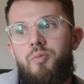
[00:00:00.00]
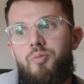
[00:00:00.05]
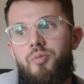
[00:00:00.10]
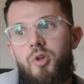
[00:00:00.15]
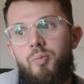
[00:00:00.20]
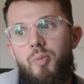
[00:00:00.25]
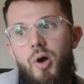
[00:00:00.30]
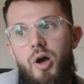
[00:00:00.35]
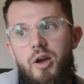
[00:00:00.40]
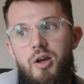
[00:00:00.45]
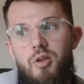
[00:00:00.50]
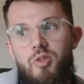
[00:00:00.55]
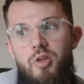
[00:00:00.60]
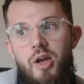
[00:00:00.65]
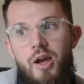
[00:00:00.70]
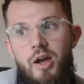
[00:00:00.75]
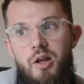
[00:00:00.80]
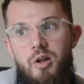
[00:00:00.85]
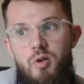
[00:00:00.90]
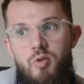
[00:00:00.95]
by the
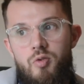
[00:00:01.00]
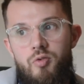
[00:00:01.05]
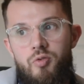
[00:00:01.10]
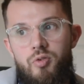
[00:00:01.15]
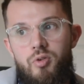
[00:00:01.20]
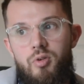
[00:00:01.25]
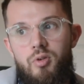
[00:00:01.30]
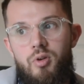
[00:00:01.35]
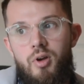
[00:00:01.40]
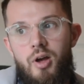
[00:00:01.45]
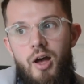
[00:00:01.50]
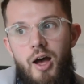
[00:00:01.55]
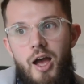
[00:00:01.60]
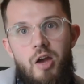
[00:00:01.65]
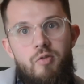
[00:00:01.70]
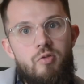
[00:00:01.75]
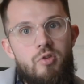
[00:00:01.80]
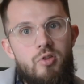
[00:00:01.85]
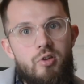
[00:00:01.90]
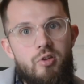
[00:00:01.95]
head of
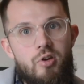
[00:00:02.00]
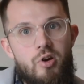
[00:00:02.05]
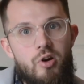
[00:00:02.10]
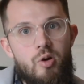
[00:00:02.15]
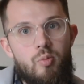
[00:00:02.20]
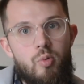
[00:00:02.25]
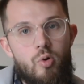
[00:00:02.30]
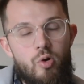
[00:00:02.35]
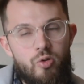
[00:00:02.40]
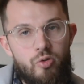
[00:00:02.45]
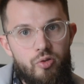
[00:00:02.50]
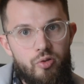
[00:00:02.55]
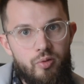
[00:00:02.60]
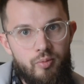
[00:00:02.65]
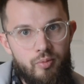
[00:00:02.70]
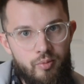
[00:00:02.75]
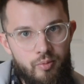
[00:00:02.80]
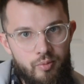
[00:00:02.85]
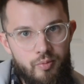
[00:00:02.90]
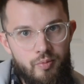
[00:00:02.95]
Ivan the Terrible's
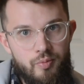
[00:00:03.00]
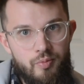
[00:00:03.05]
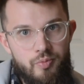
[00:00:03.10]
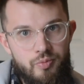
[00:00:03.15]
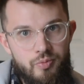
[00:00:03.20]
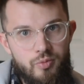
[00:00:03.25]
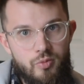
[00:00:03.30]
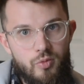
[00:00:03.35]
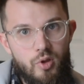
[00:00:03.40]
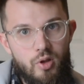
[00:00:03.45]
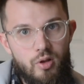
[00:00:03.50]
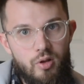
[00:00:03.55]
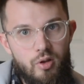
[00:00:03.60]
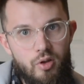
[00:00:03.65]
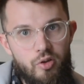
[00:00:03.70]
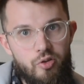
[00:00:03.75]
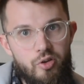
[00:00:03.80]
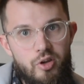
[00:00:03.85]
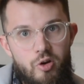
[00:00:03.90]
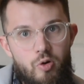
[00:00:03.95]

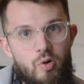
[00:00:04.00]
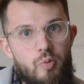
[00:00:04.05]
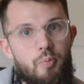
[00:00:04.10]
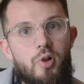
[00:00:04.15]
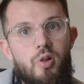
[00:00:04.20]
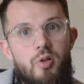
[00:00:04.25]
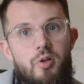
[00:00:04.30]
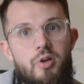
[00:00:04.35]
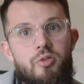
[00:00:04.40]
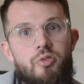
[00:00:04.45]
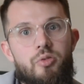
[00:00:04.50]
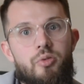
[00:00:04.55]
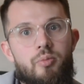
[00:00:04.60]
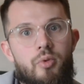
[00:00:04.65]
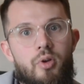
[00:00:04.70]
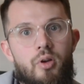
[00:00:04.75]
secret police.